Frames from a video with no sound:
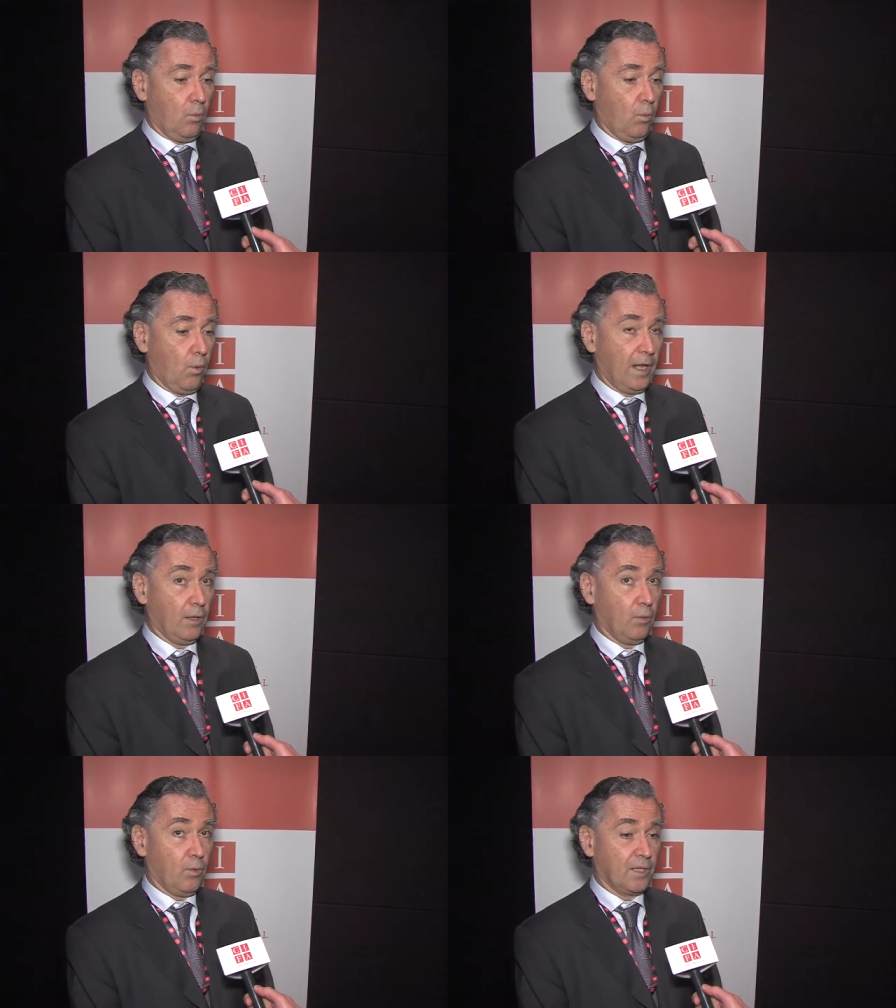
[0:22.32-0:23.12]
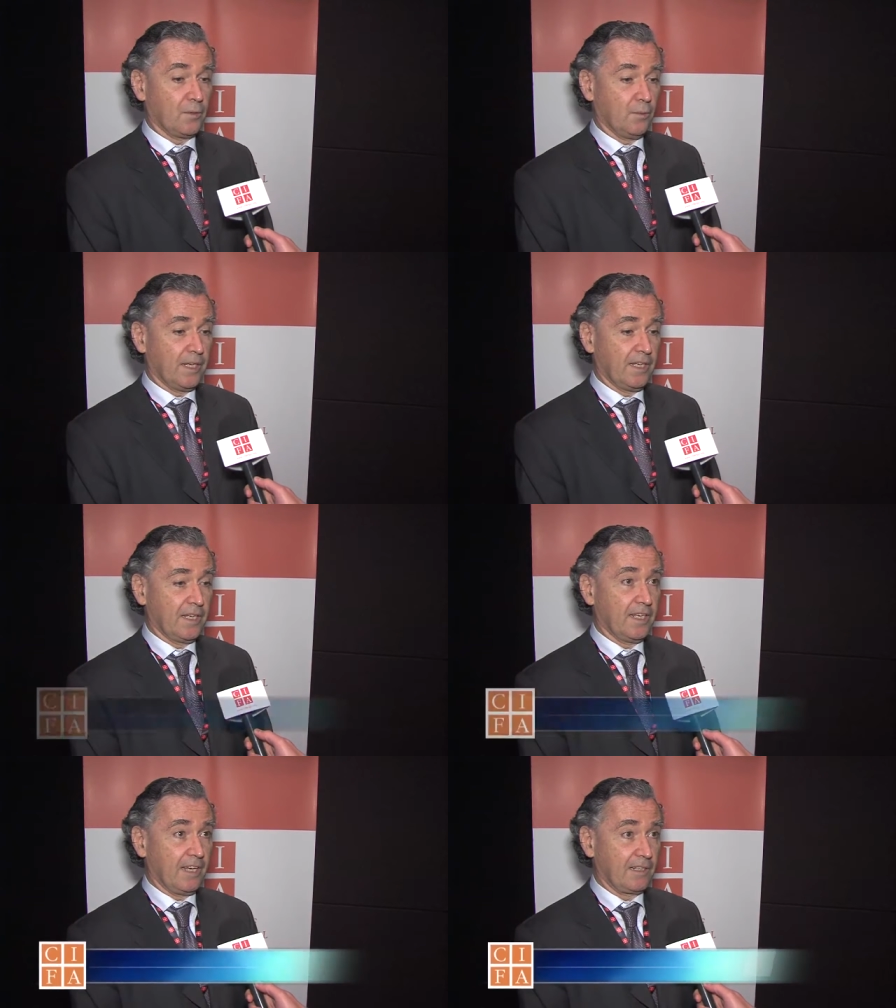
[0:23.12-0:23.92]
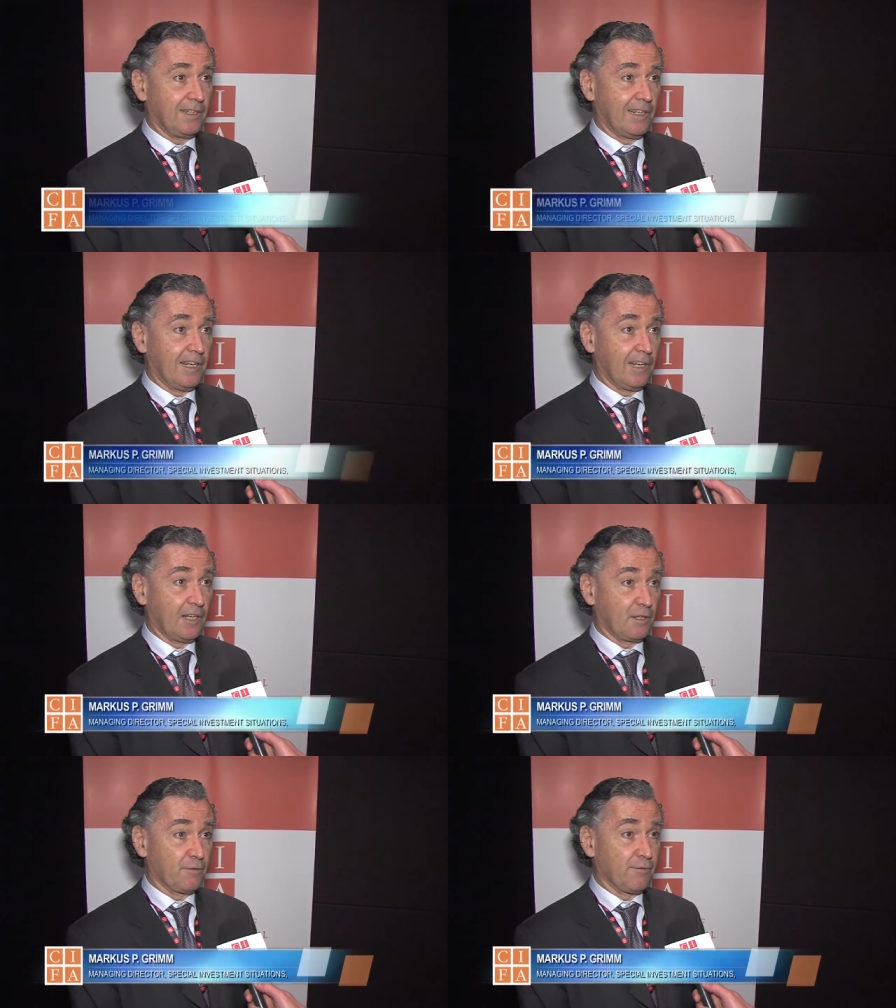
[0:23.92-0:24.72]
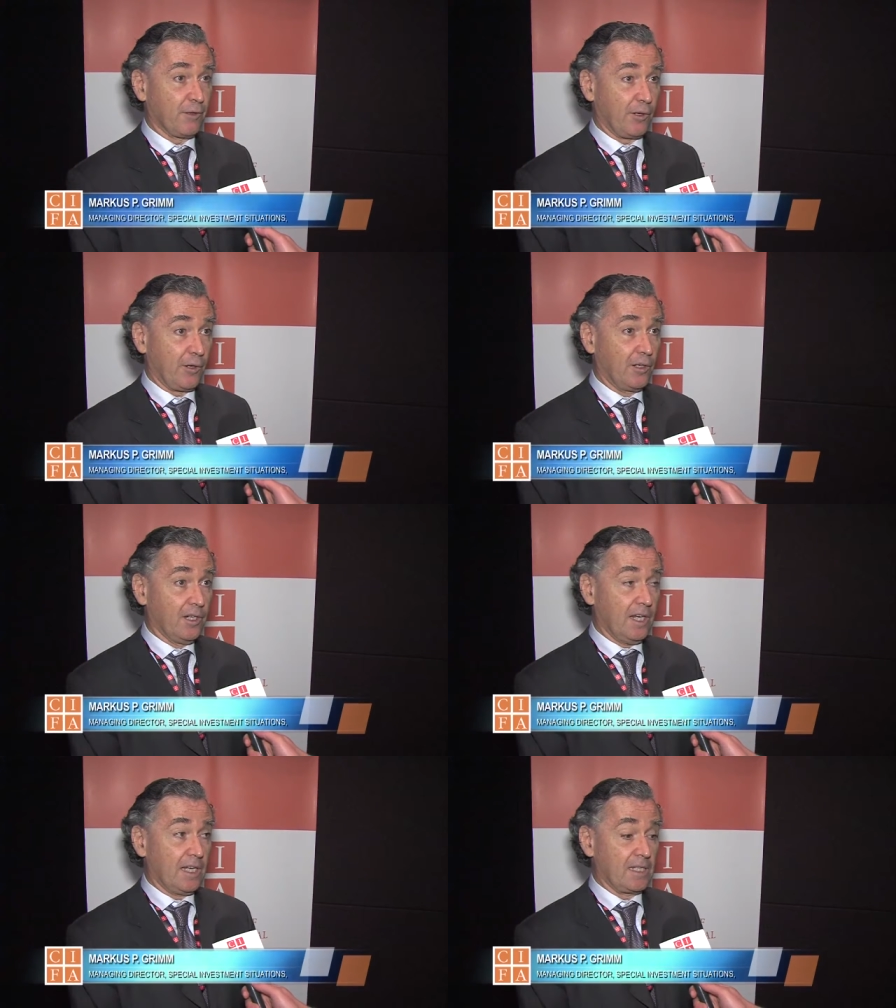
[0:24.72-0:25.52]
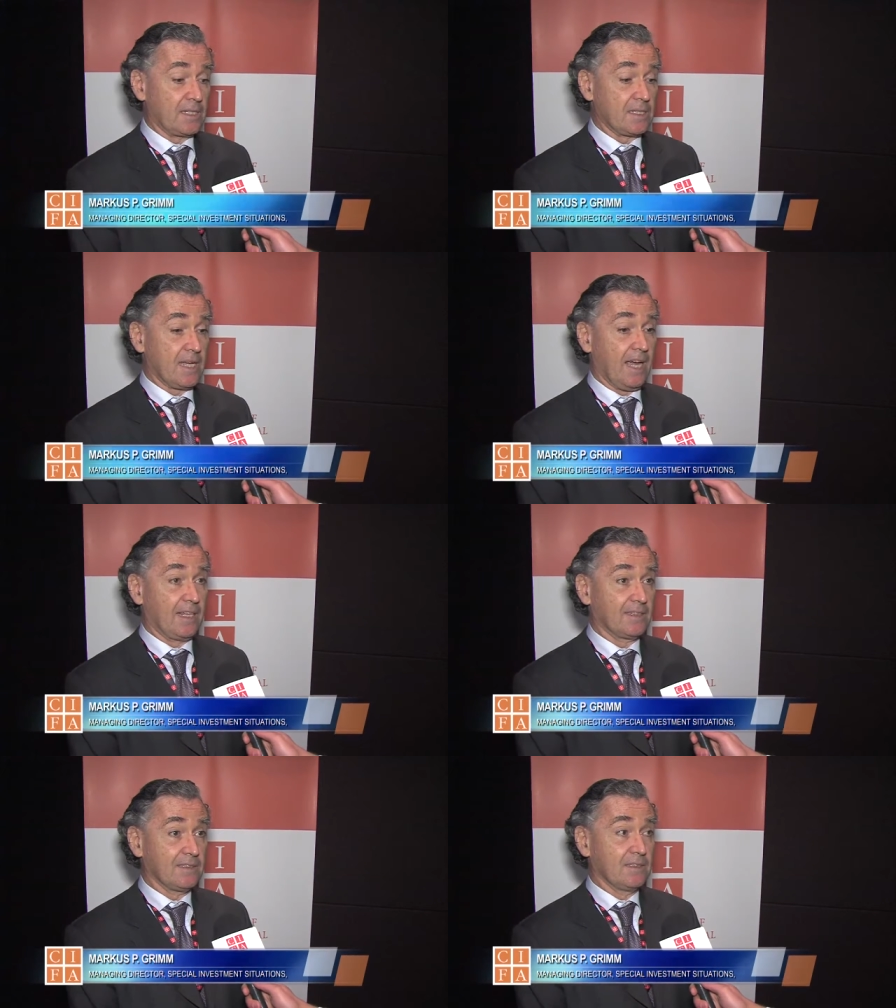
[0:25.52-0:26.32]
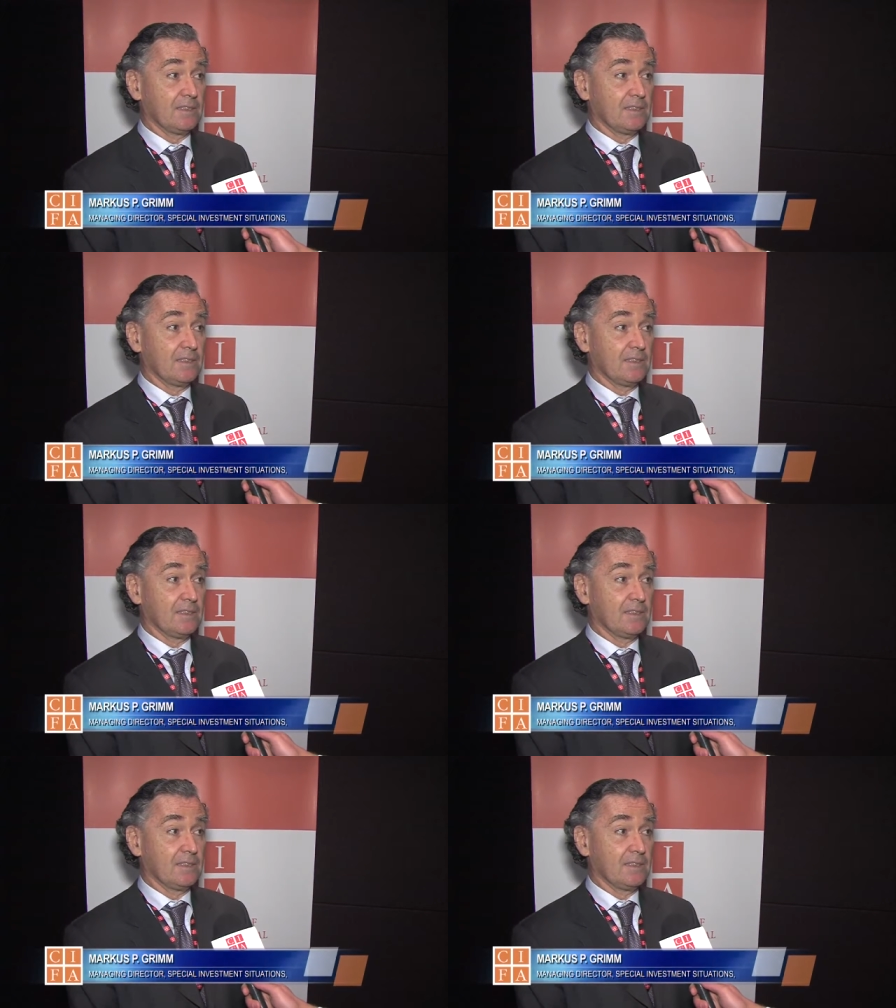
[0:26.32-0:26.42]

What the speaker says: Well, what we can clearly infer is that